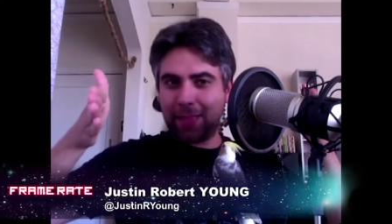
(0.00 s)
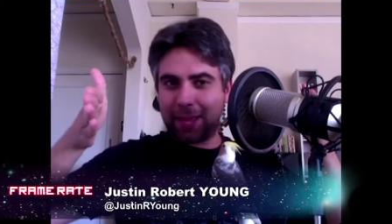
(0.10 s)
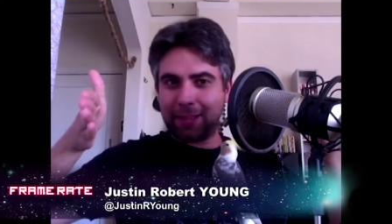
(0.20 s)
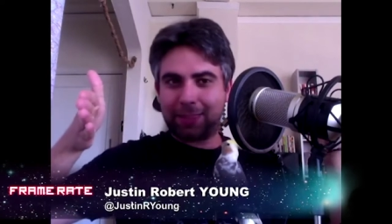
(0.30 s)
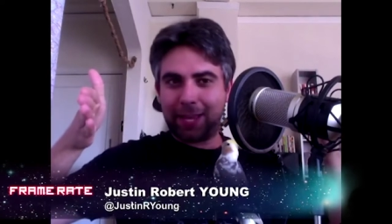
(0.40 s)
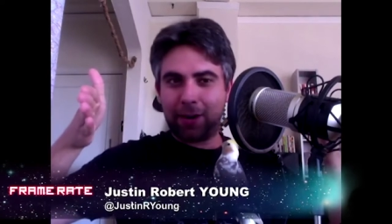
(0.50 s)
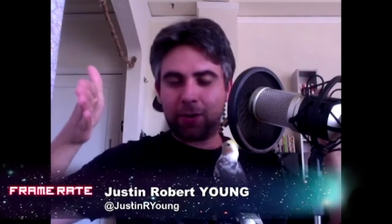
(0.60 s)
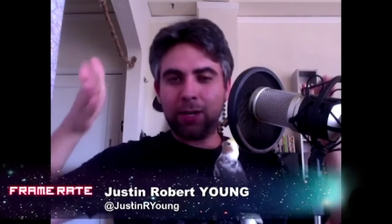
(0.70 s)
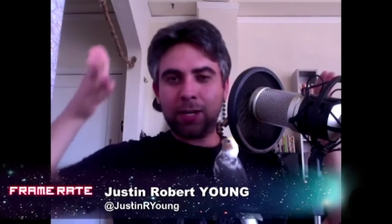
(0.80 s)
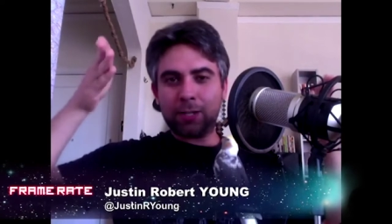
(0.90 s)
they get
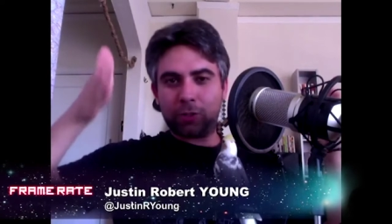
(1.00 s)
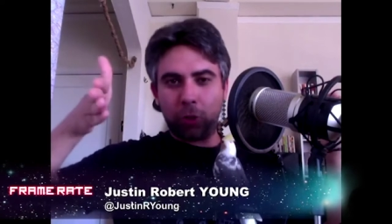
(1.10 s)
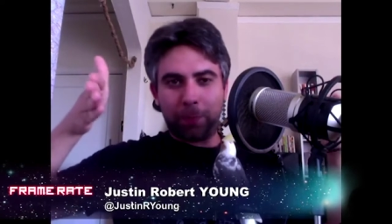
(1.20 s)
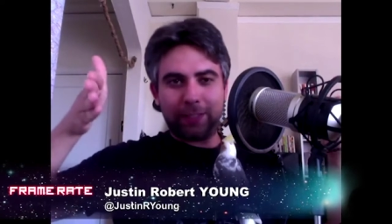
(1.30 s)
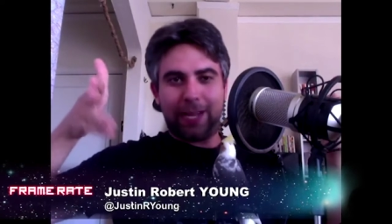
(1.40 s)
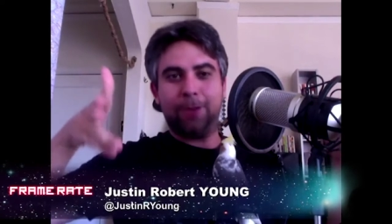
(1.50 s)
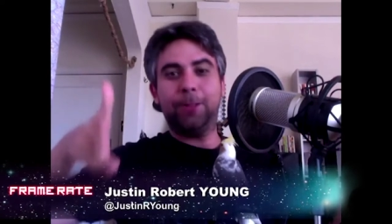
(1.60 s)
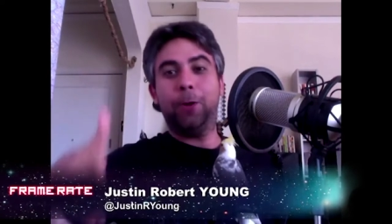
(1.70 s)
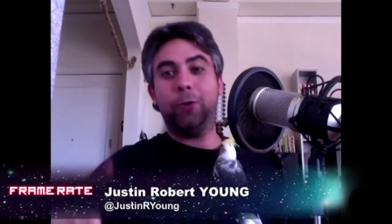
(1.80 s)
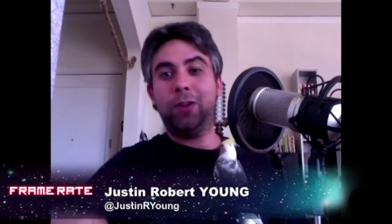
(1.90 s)
their stupid
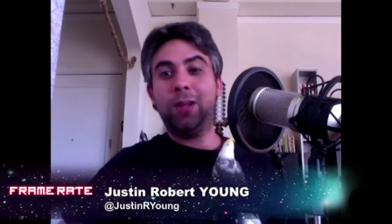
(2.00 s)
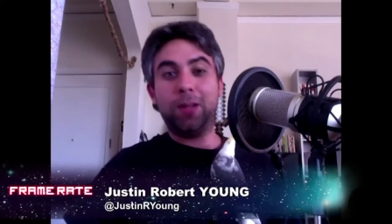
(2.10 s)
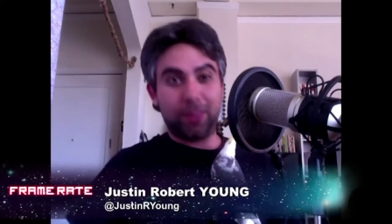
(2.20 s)
download.